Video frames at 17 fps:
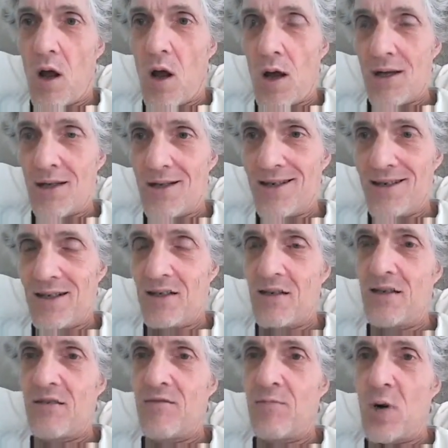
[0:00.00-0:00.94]

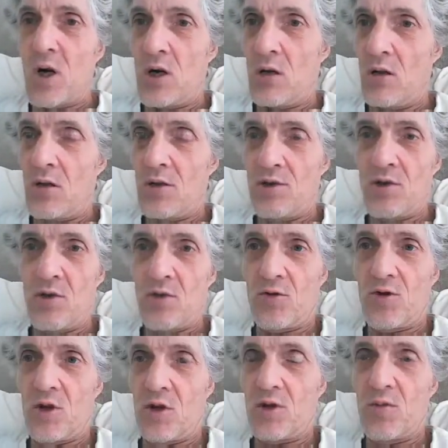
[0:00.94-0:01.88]
idea of biological
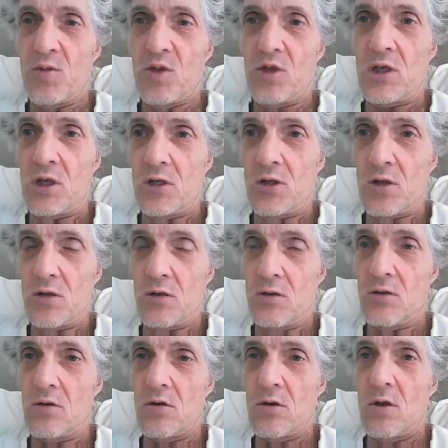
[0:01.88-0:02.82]

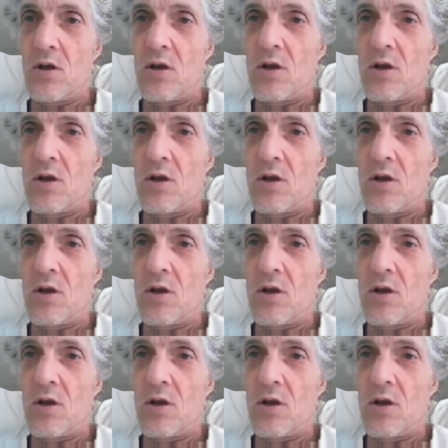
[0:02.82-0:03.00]
transmutations